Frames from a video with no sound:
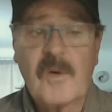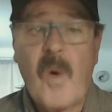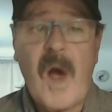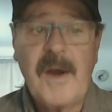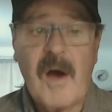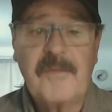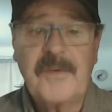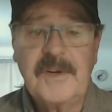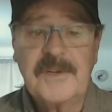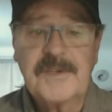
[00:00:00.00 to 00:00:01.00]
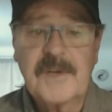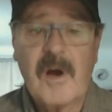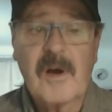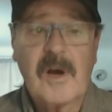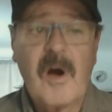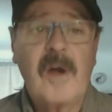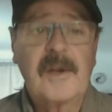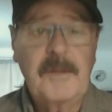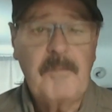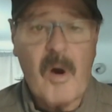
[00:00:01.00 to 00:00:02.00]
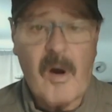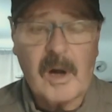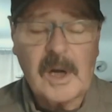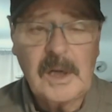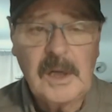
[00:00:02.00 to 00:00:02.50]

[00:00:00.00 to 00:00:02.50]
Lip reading: quite often is Conley Park,